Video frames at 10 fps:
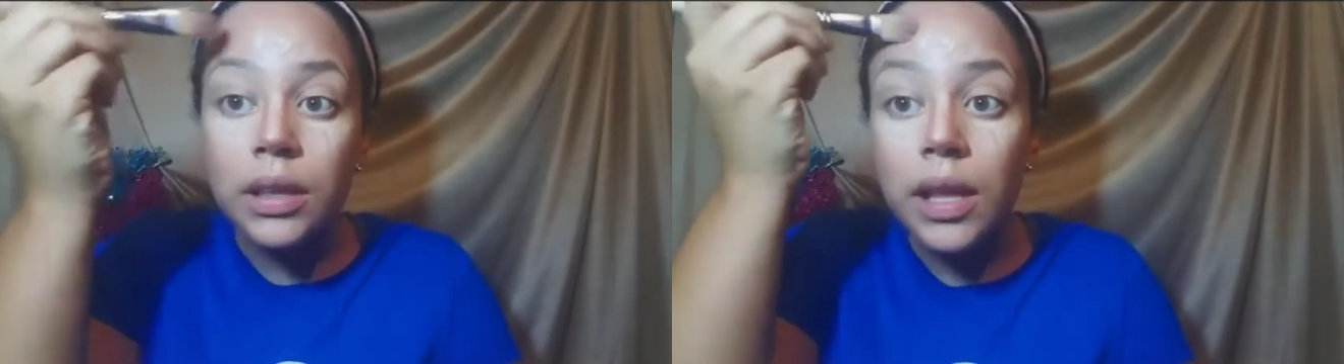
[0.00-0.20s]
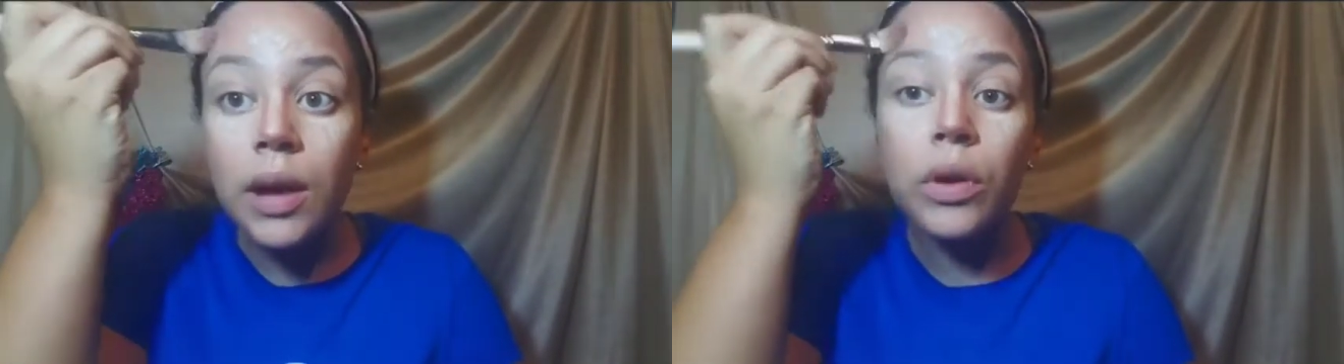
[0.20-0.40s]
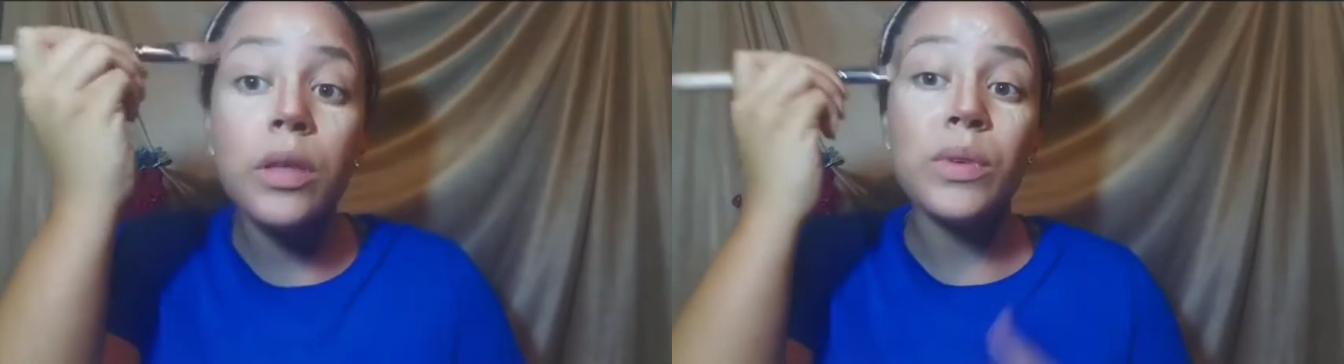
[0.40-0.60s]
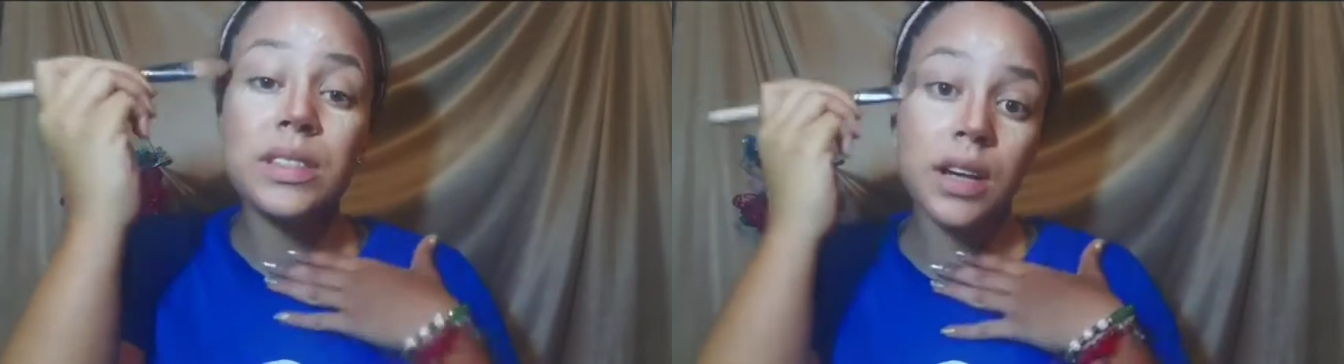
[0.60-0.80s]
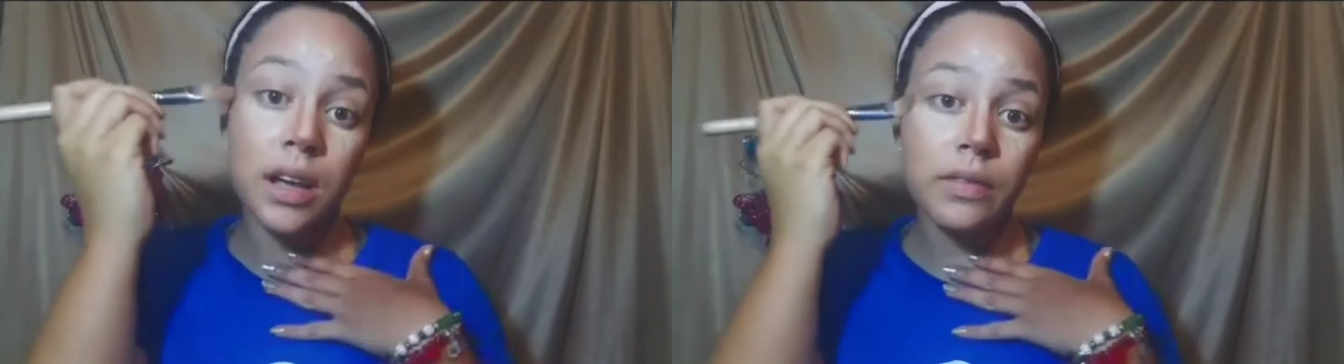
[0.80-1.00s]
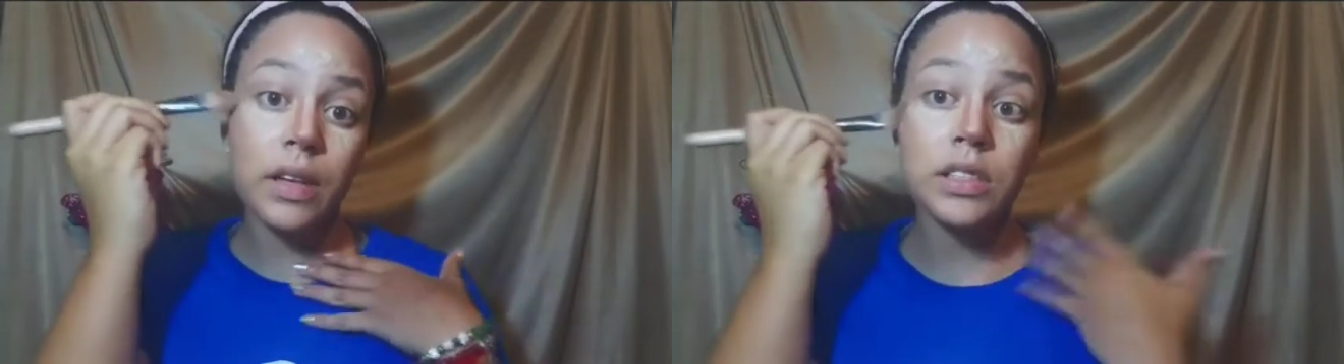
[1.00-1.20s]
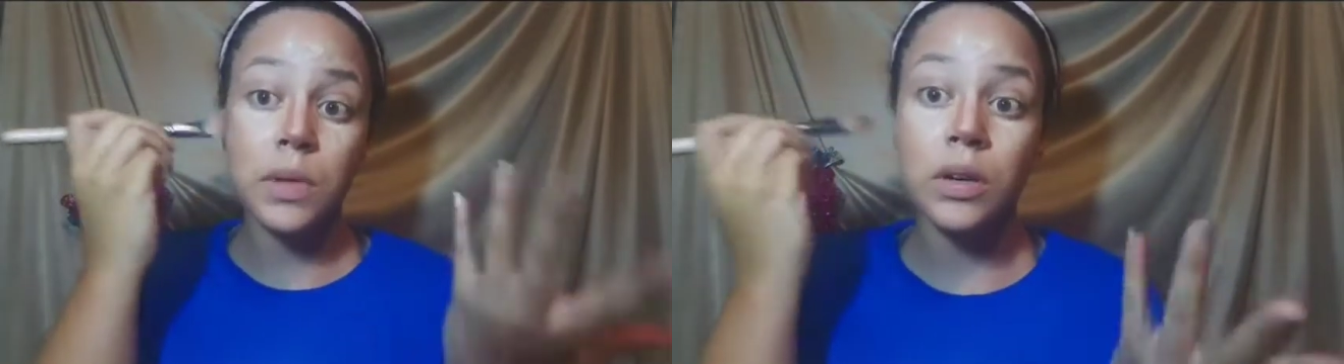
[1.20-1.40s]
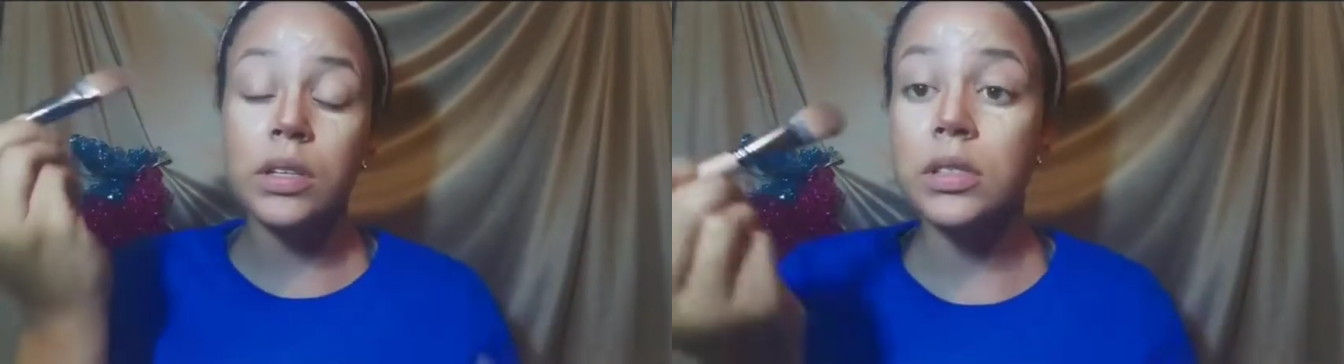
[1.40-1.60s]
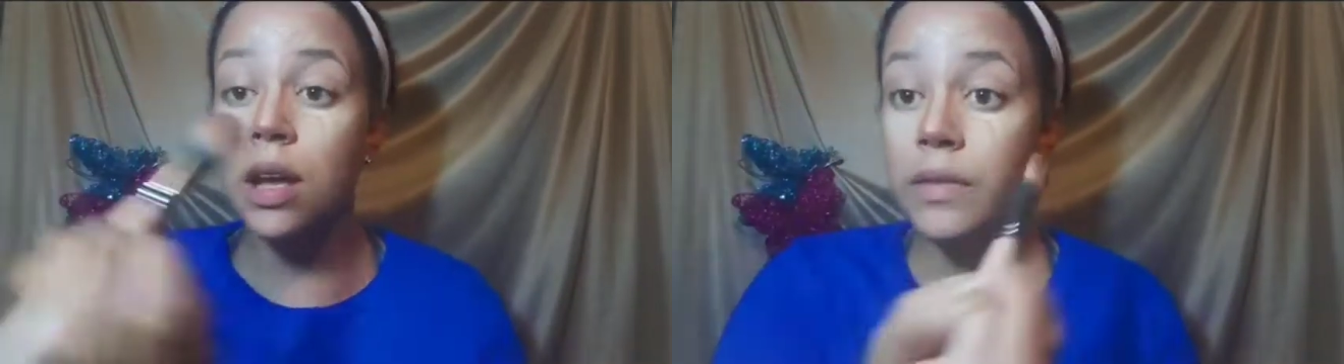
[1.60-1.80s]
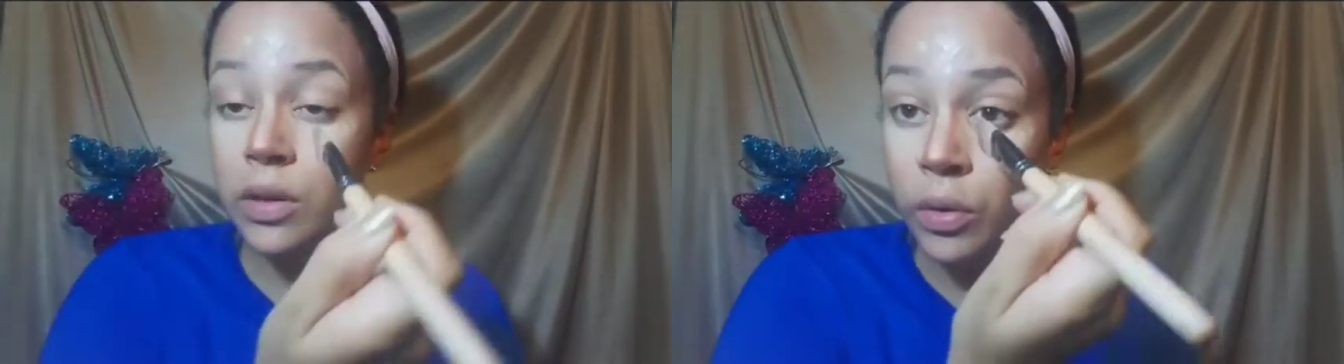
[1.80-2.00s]
that. Well, the ones that I experienced have
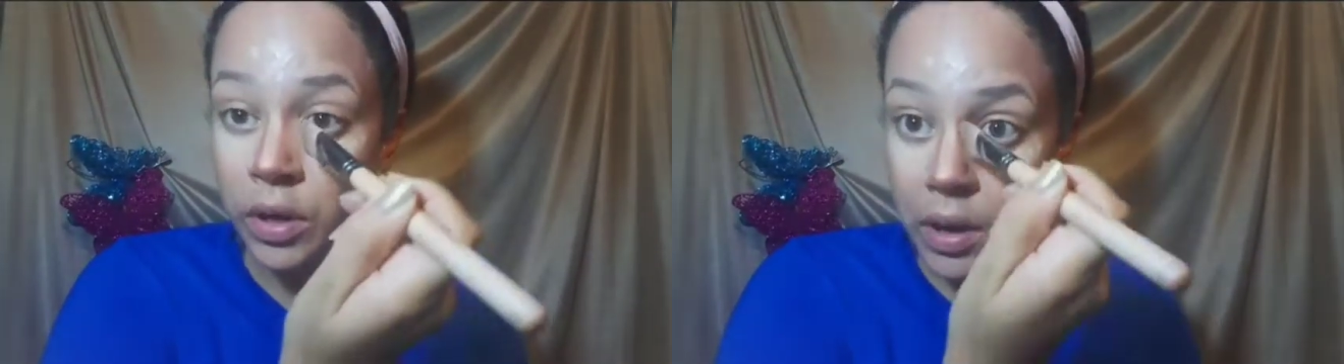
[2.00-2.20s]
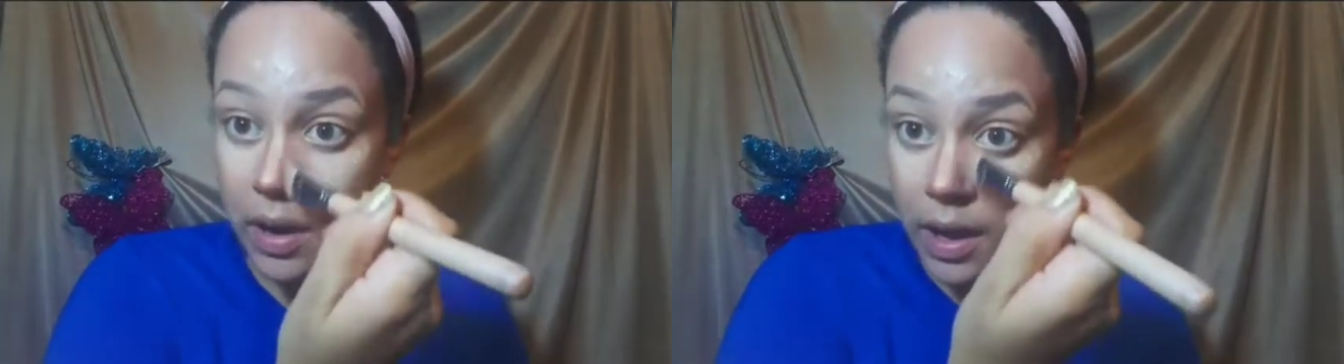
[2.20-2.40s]
an odor.